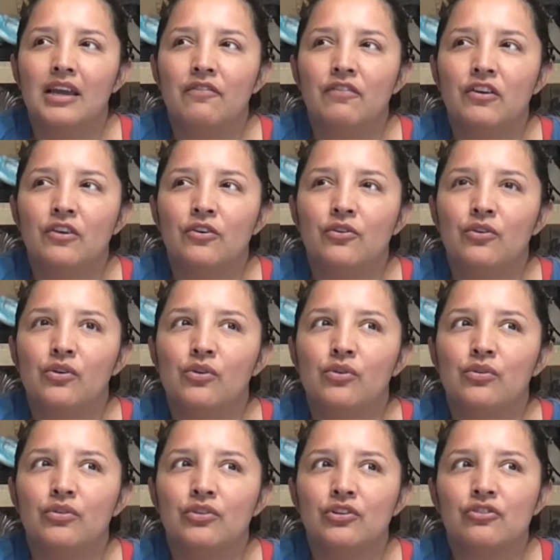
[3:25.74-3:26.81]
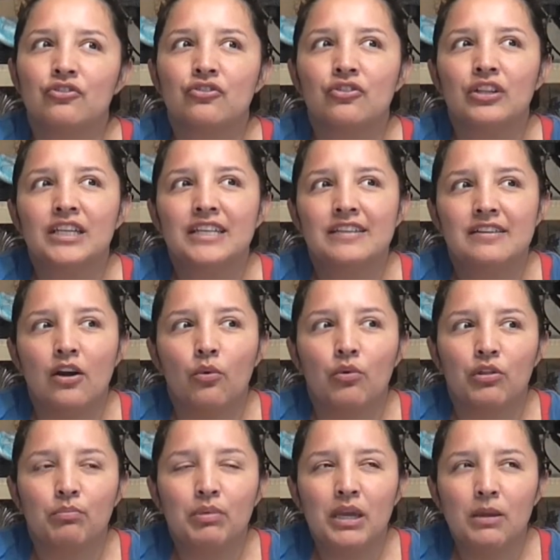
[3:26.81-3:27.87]
If you usually deal
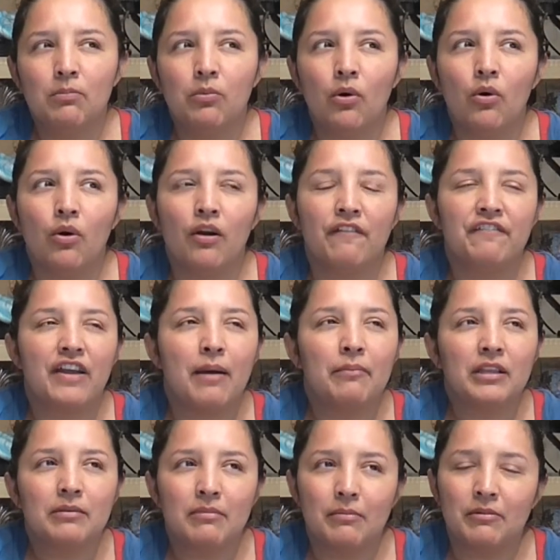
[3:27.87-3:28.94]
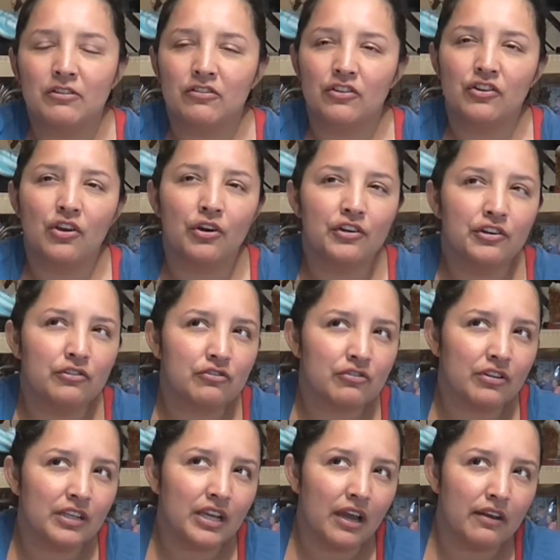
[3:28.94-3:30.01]
with people or family members and you're
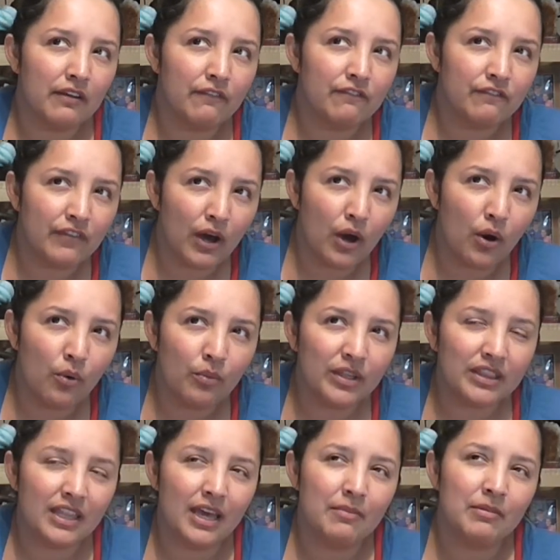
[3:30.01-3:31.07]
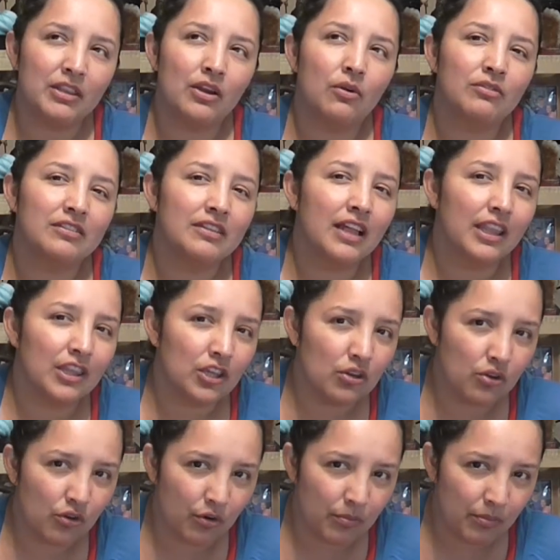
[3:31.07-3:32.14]
usually on the phone with them and they're always telling
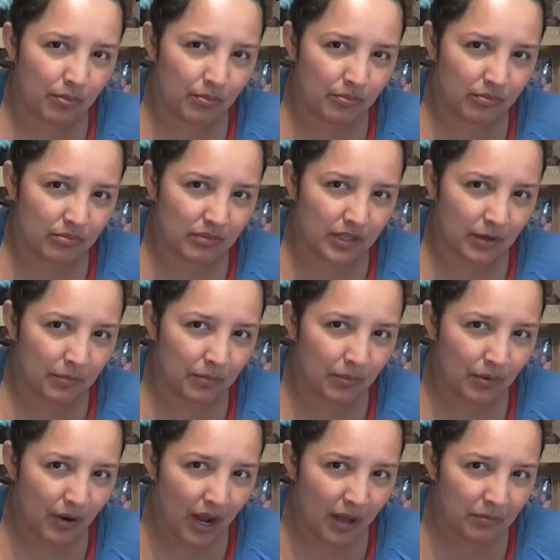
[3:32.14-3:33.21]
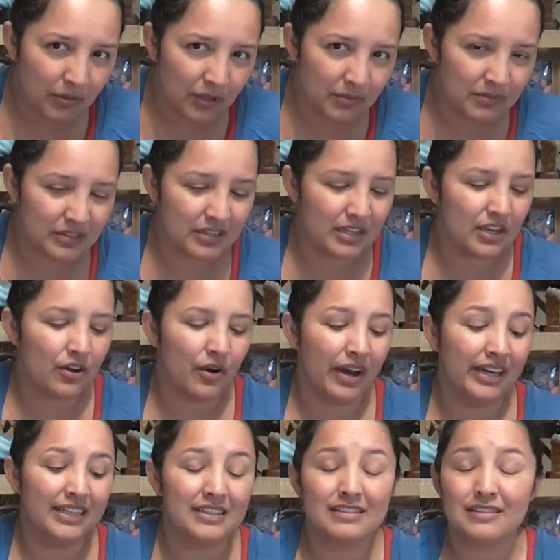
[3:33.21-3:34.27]
you their problems, you can go
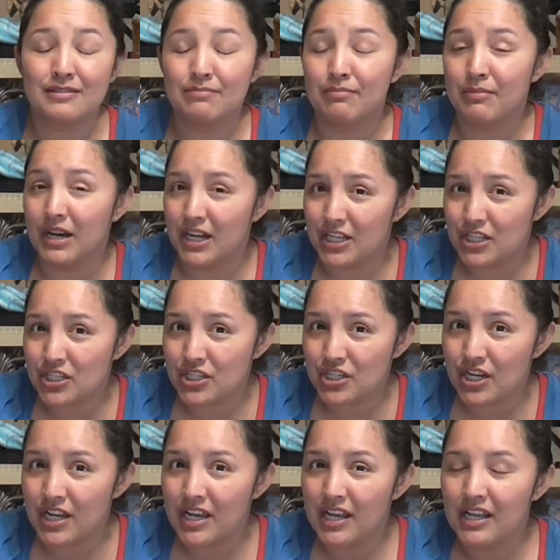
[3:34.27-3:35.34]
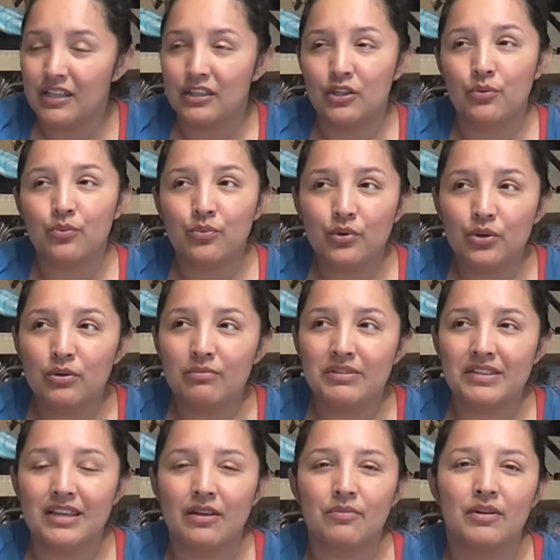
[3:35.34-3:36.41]
ahead and smudge the room
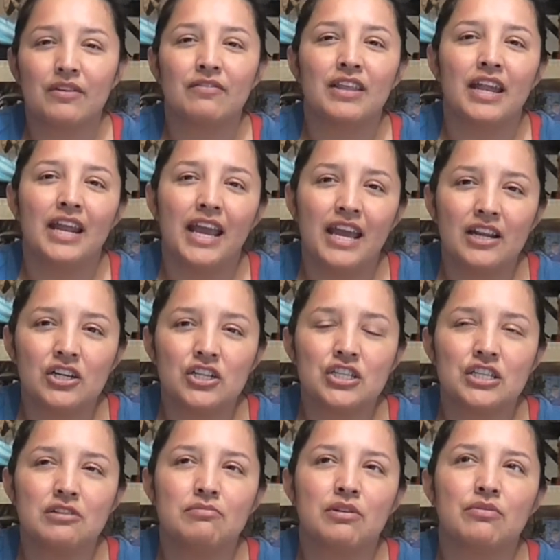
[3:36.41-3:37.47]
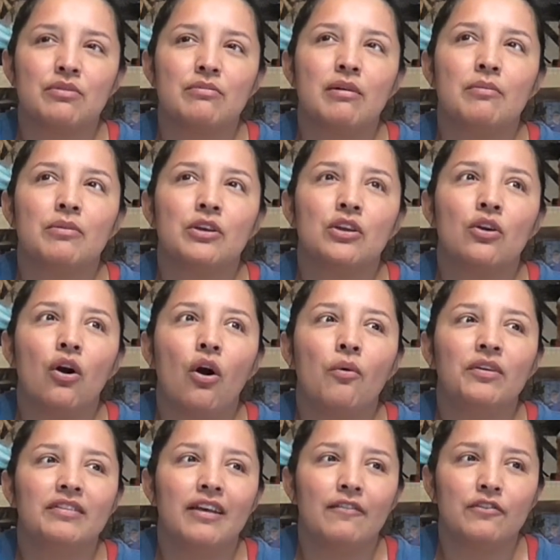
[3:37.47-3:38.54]
to get rid of that energy. But remember, you
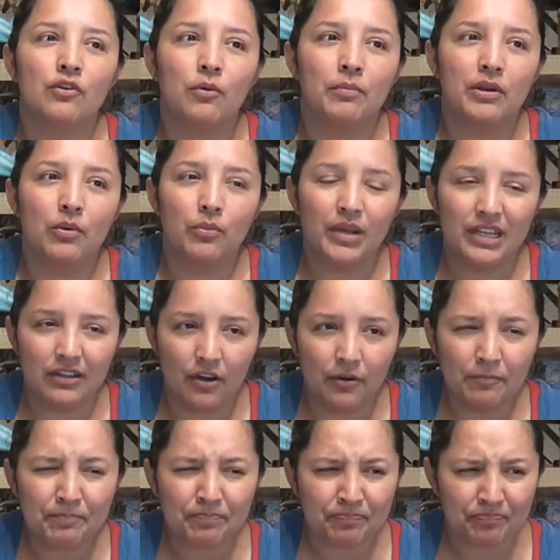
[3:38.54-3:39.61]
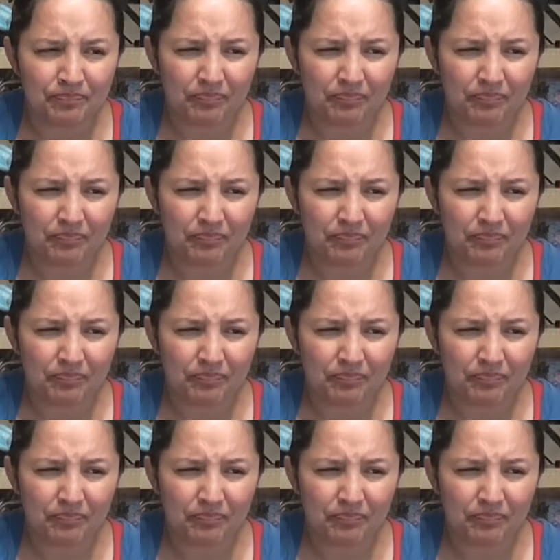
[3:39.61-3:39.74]
always have to open a window.